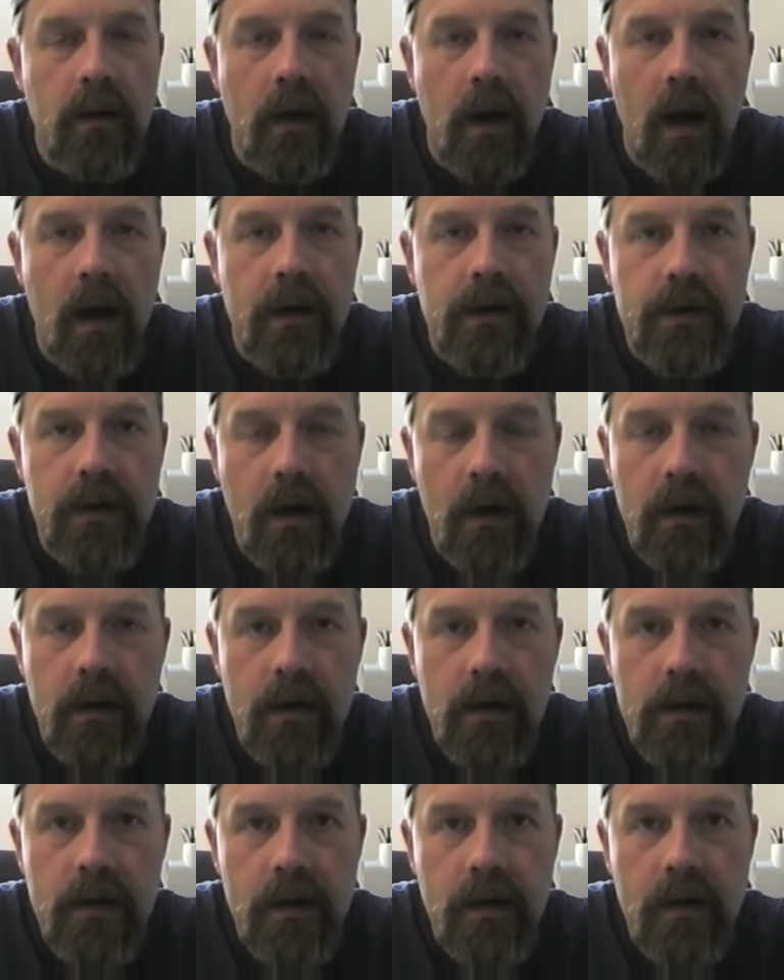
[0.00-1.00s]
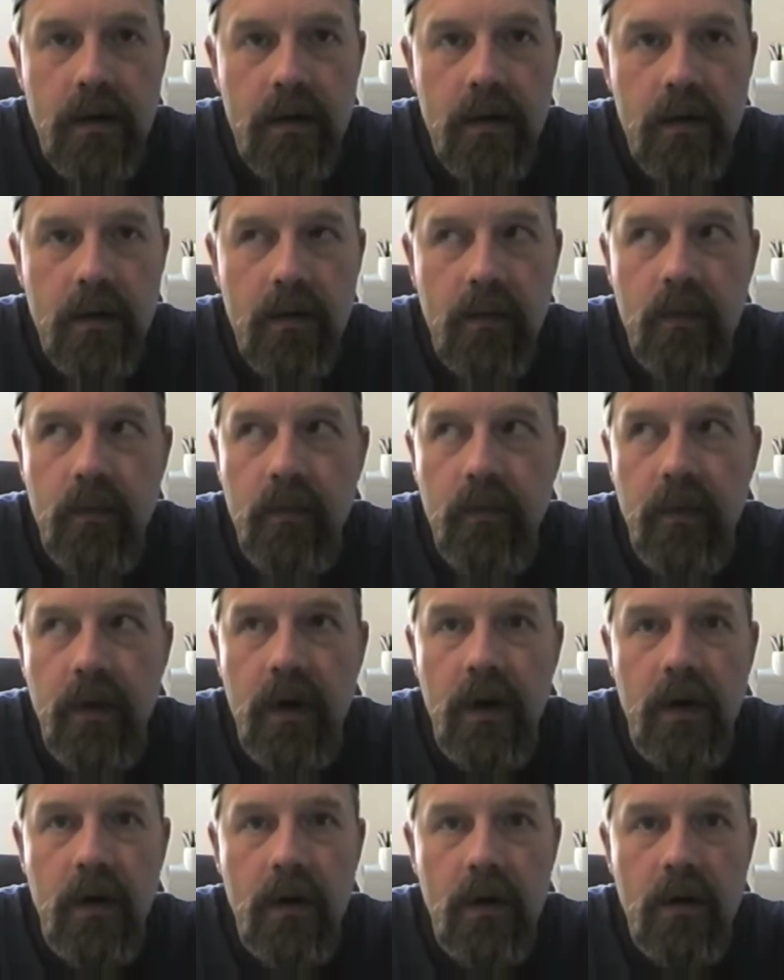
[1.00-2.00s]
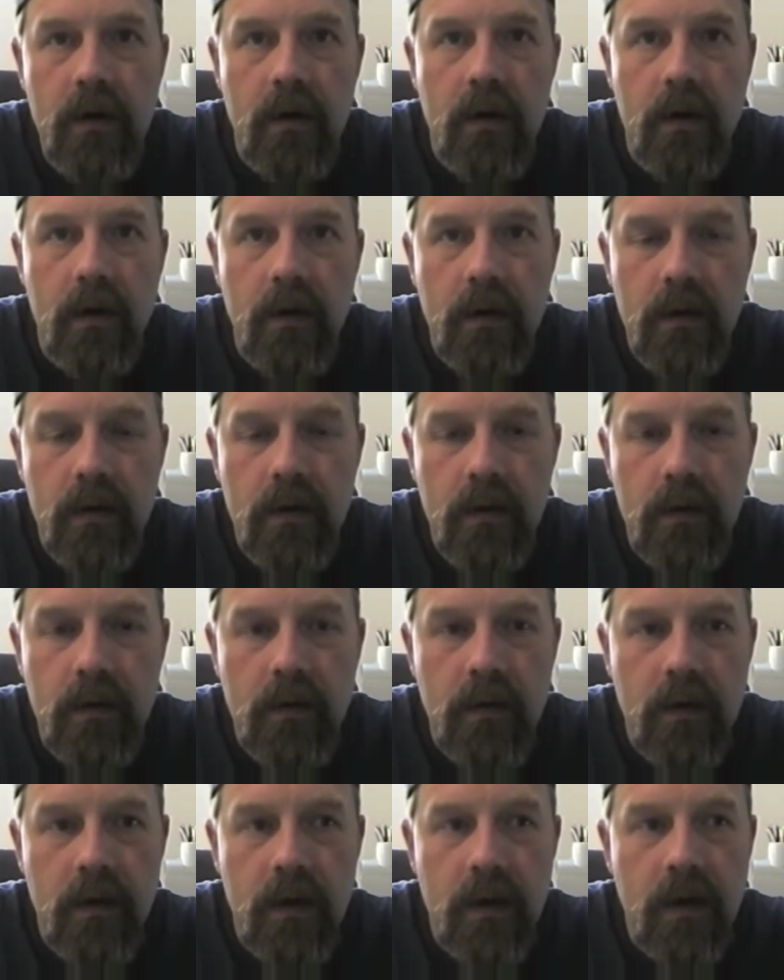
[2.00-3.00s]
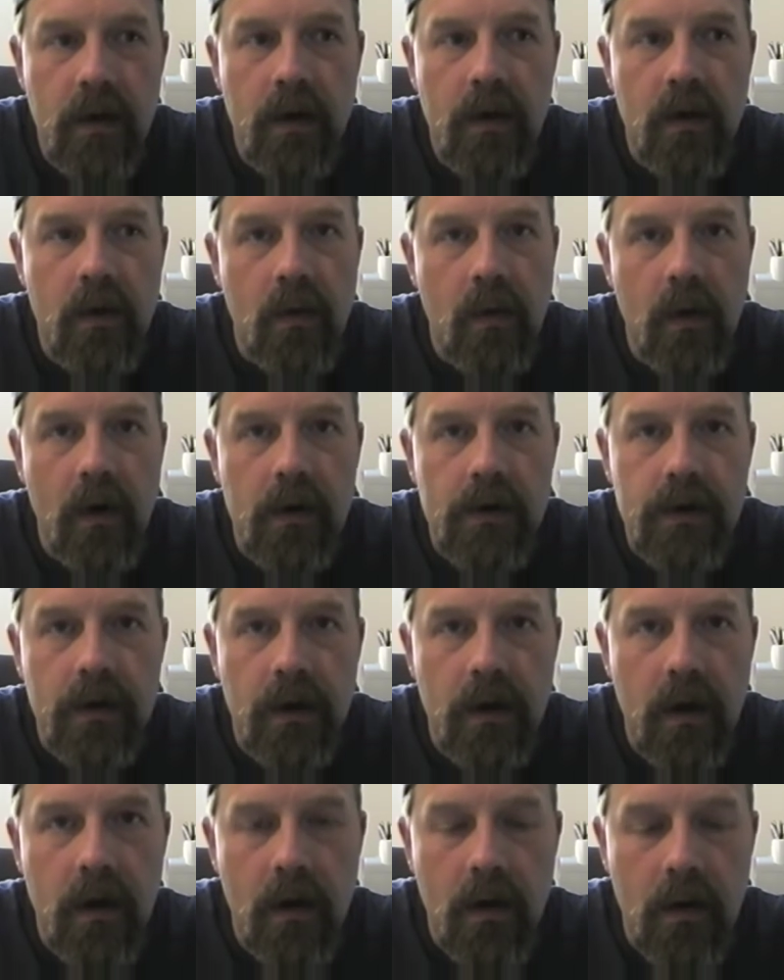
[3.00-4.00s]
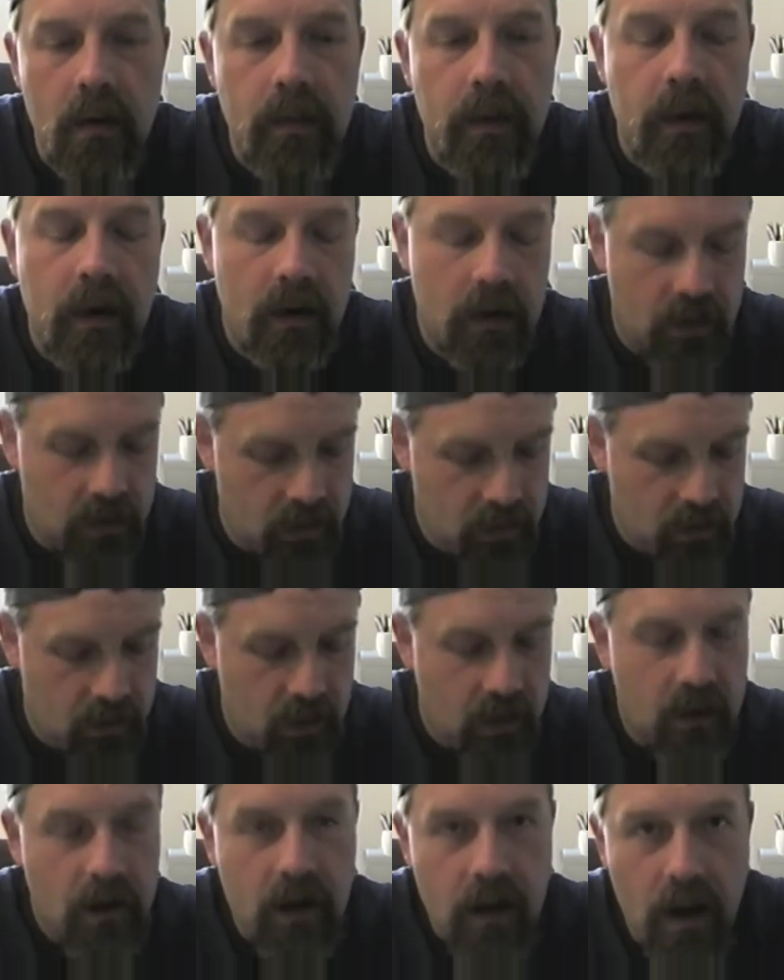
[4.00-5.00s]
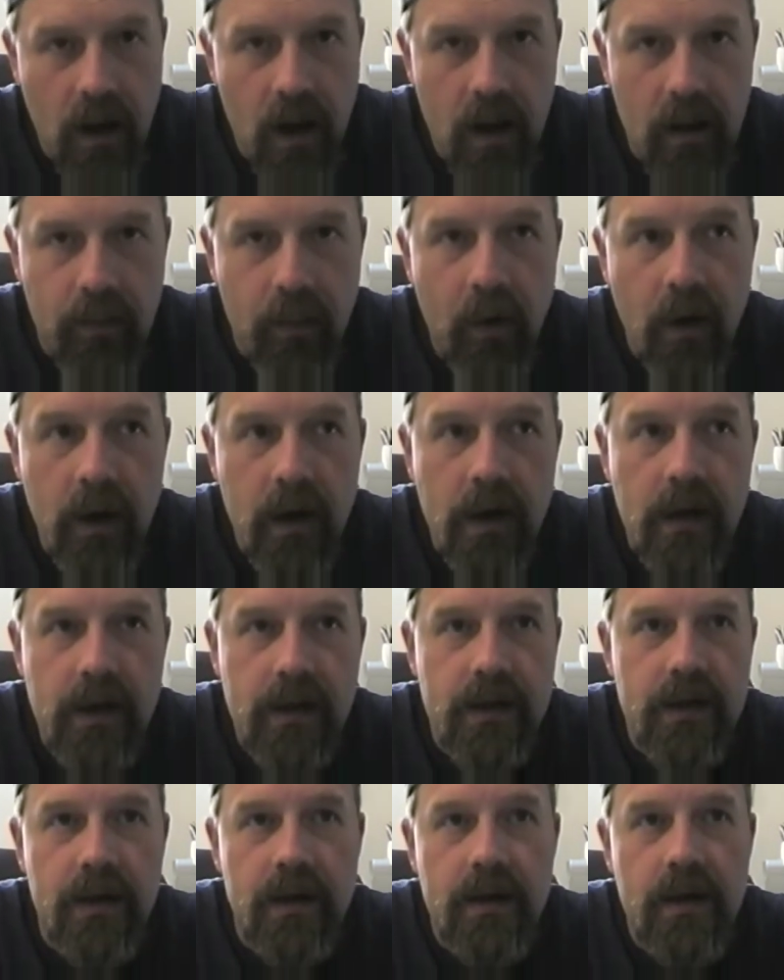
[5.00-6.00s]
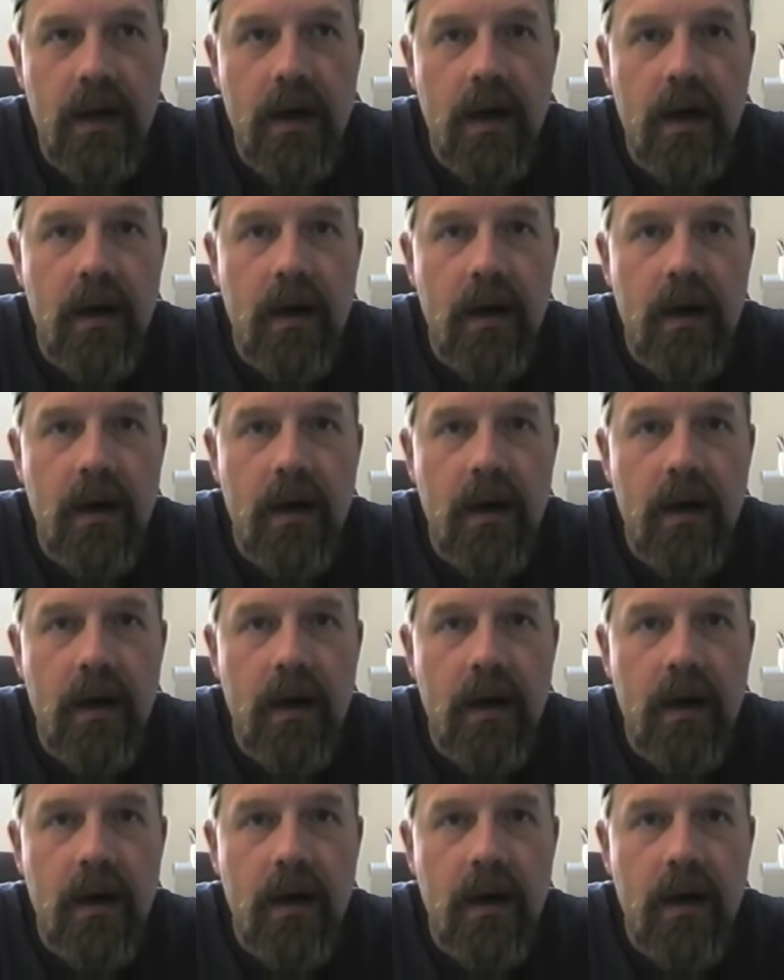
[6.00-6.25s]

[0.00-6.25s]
how to start this video or where it's going to go, but kind of the point is